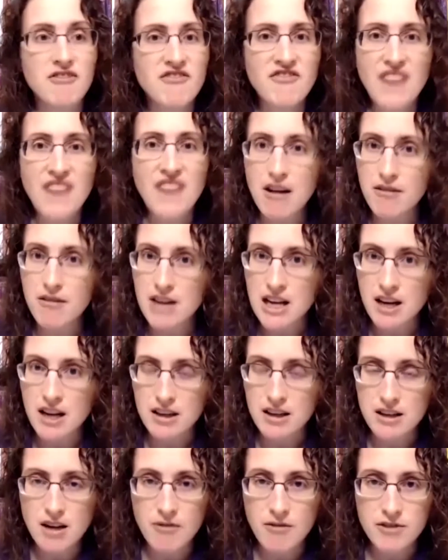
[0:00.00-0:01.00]
very
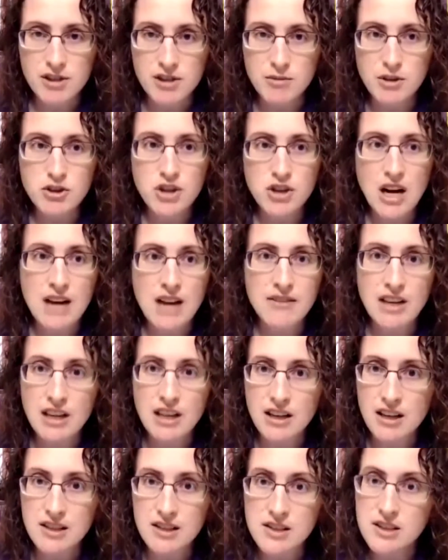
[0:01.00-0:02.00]
uncomfortable driving,
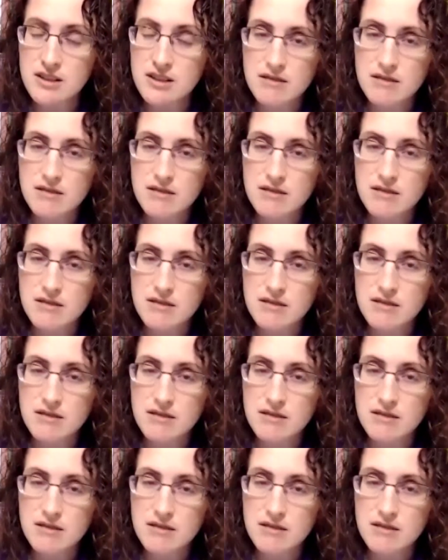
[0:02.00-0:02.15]
because